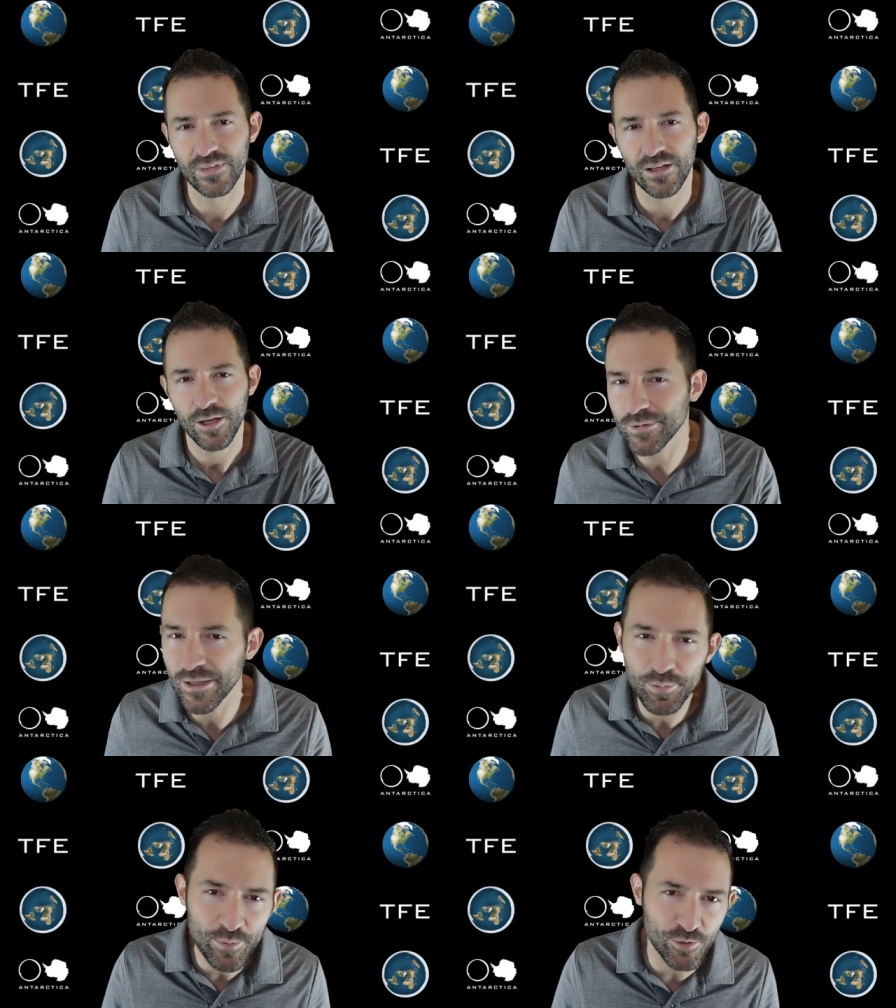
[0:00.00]
But
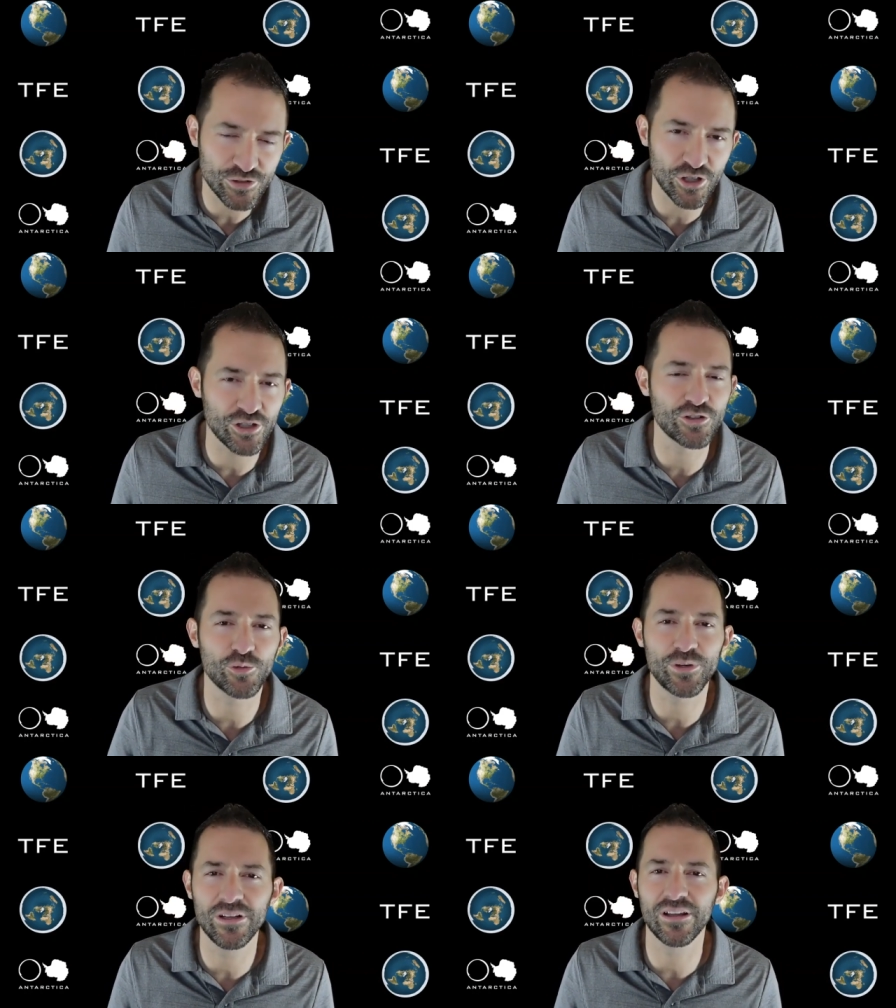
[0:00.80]
then people started to
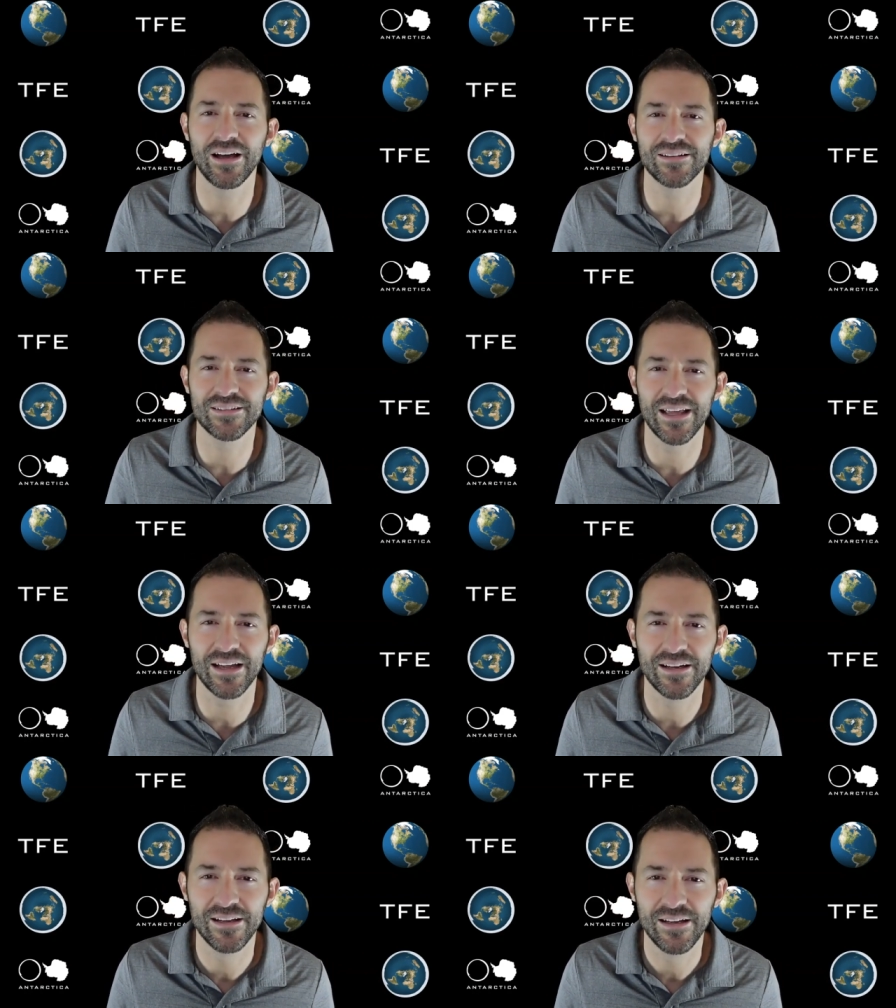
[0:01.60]
realize
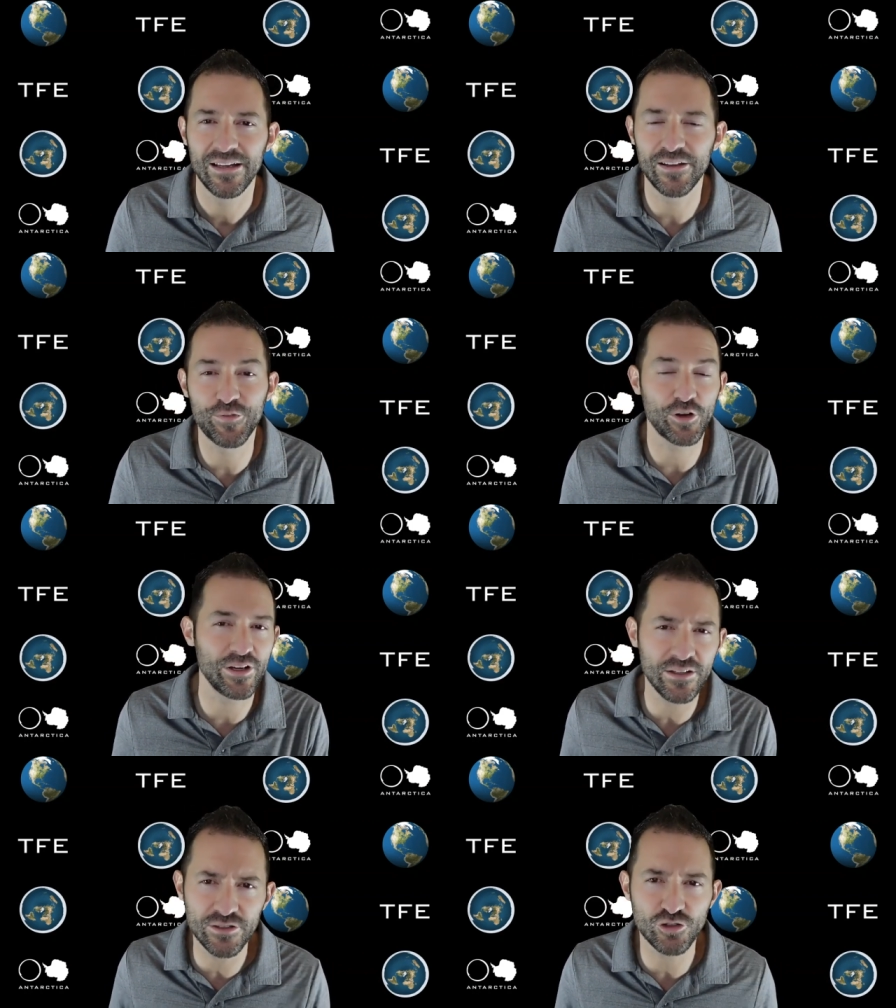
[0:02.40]
that if there
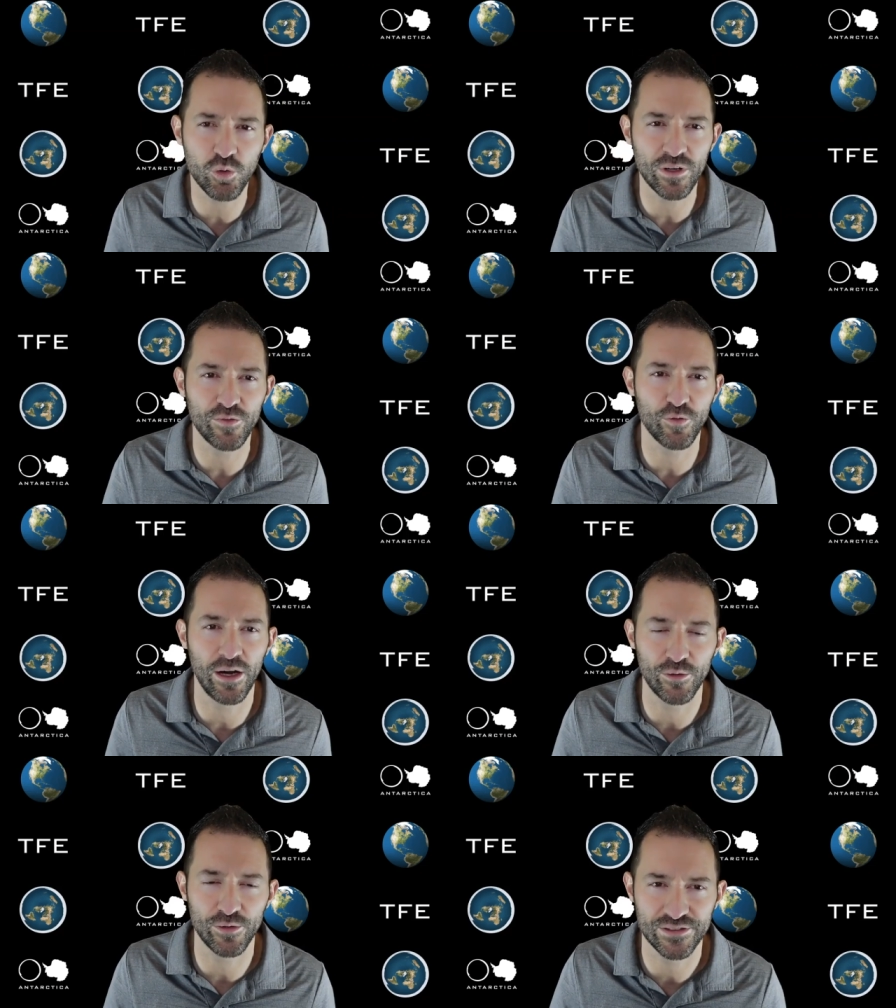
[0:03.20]
is a
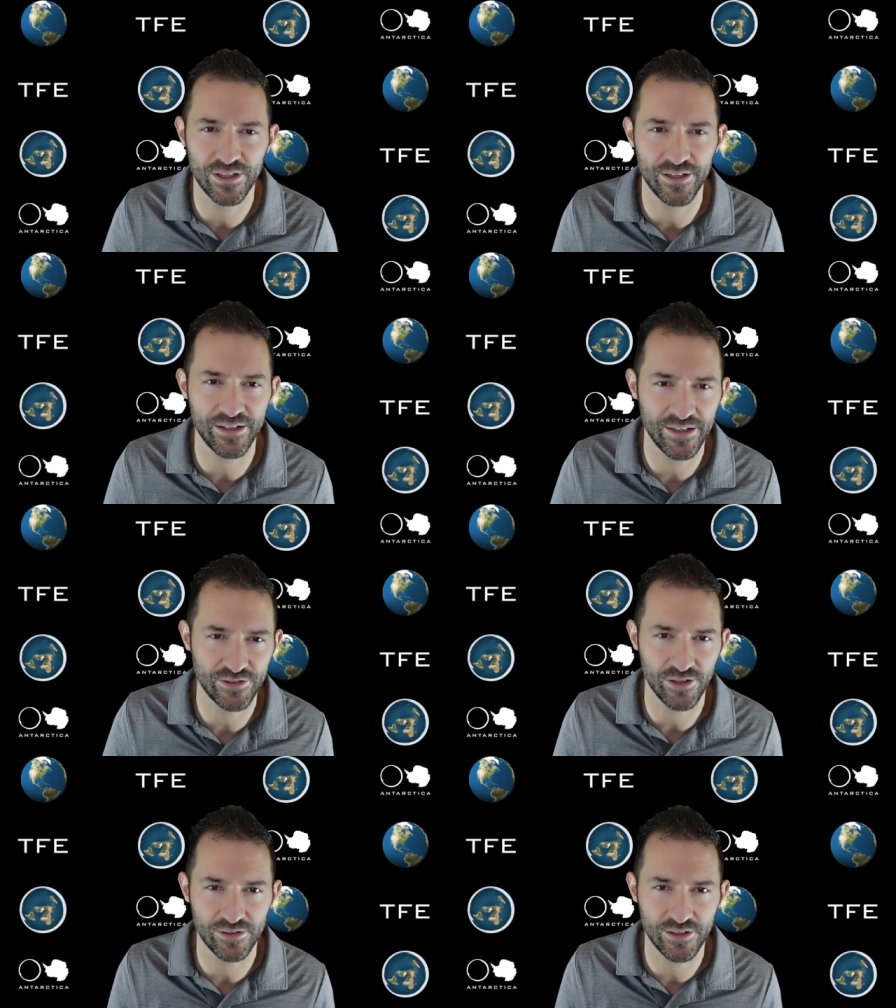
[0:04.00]
24-hour sun in
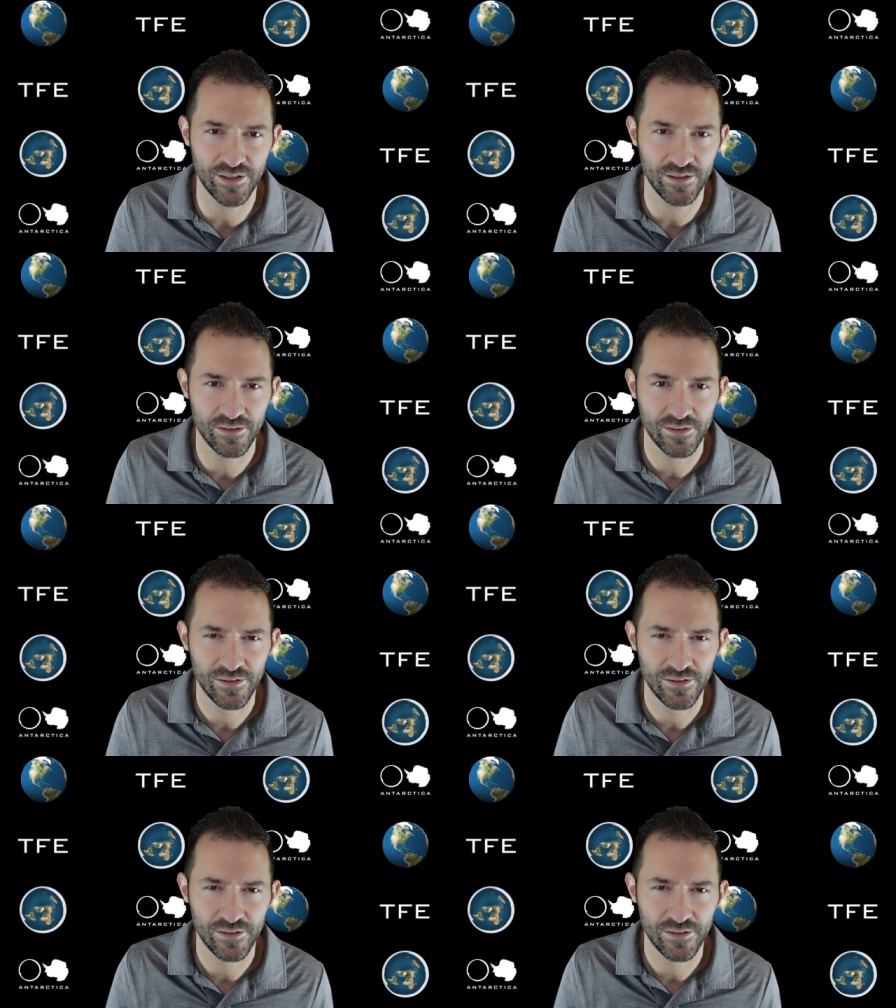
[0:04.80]
Antarctica,